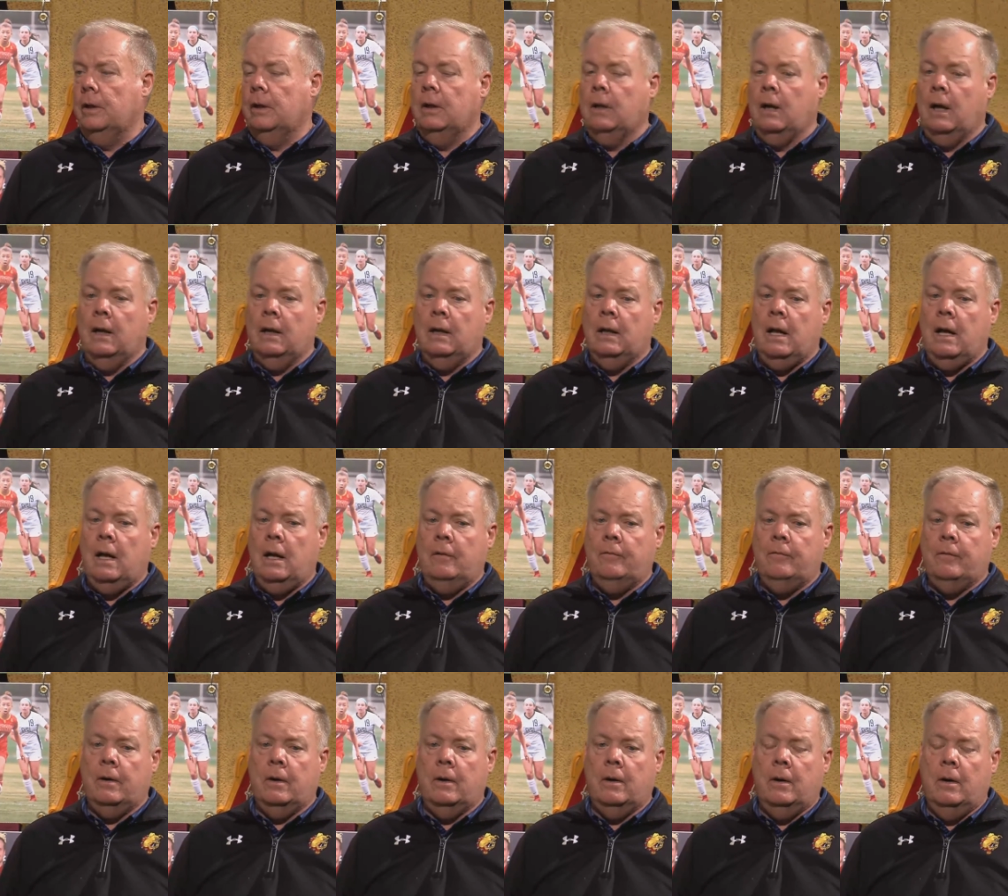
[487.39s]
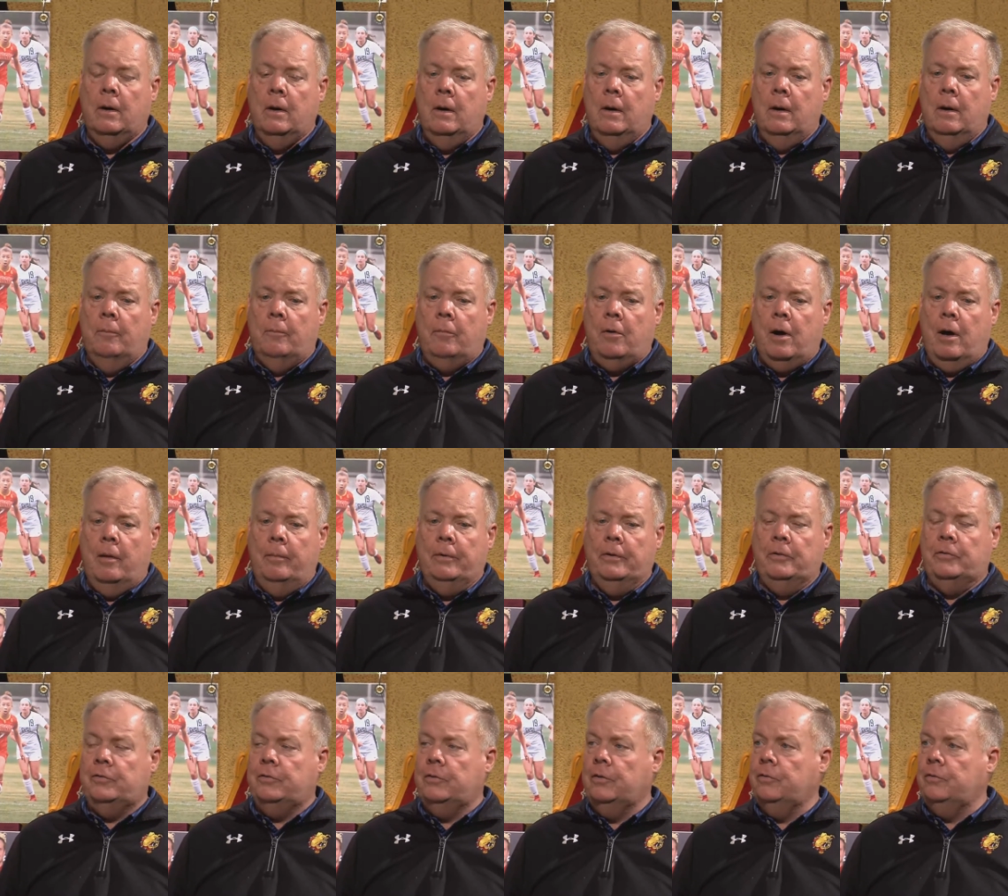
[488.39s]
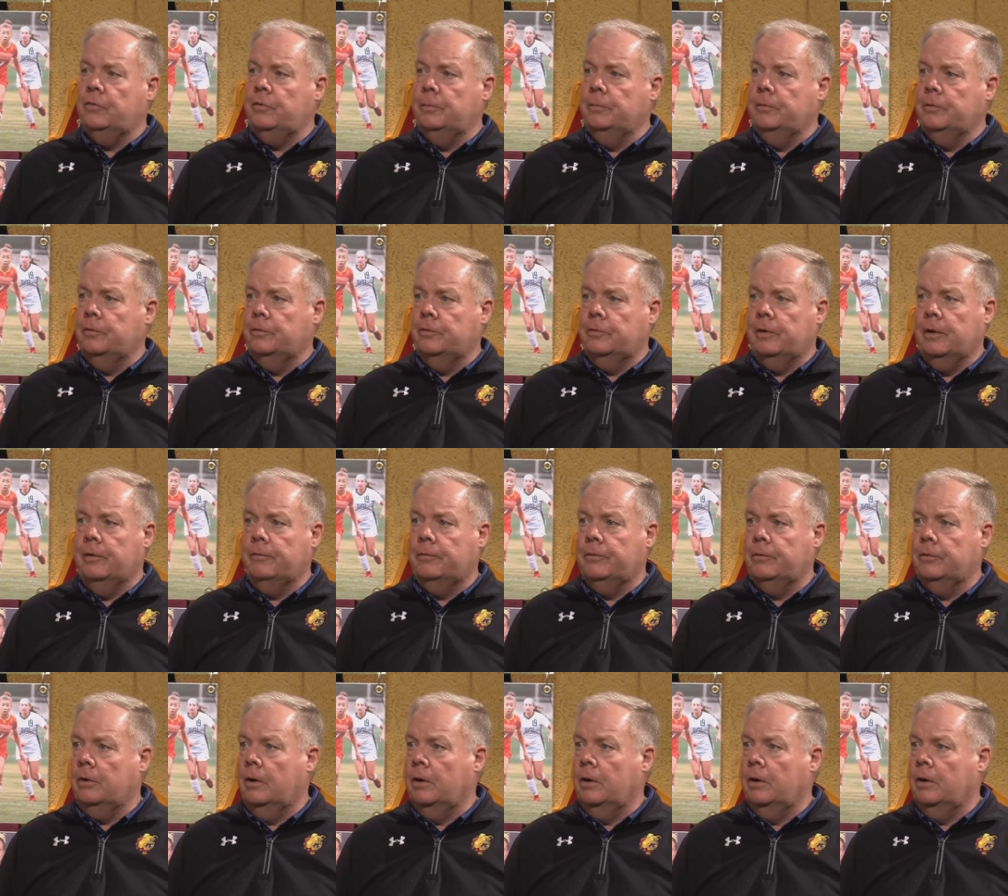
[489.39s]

And a lot of our probably systems and stuff are,